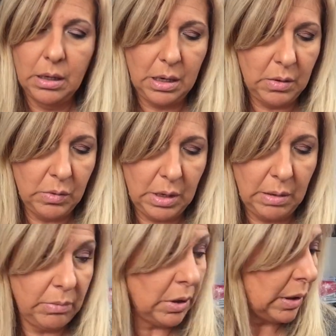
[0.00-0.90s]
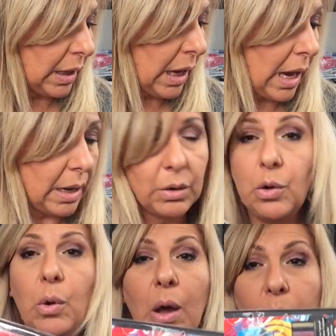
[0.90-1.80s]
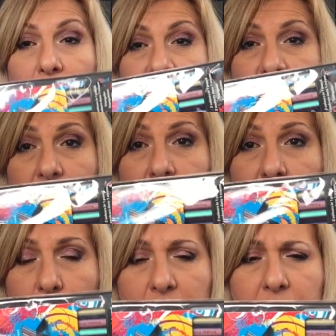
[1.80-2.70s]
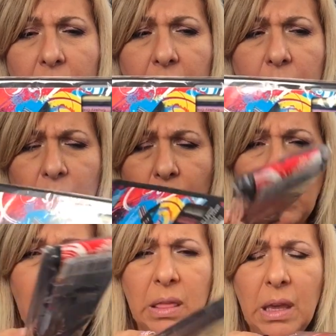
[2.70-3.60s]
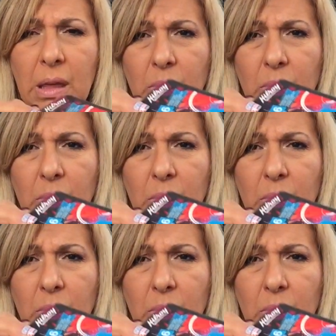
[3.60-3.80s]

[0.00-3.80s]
now that I'm looking at, I don't know how much this was. I don't know. I think